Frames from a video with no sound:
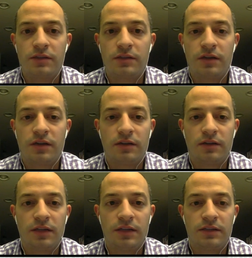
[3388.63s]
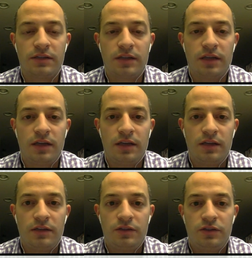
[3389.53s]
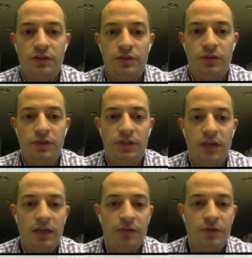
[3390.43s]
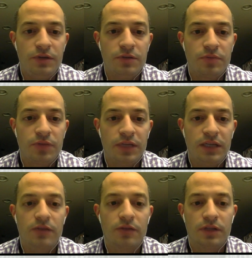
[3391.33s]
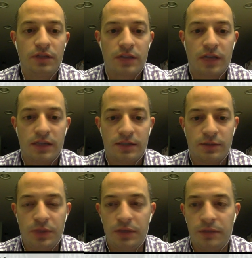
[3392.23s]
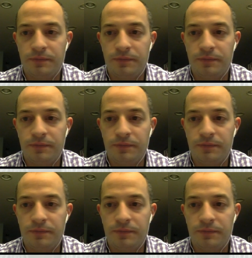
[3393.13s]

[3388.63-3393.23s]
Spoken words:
guy on the list? Do you see any reason to play either of these guys this week?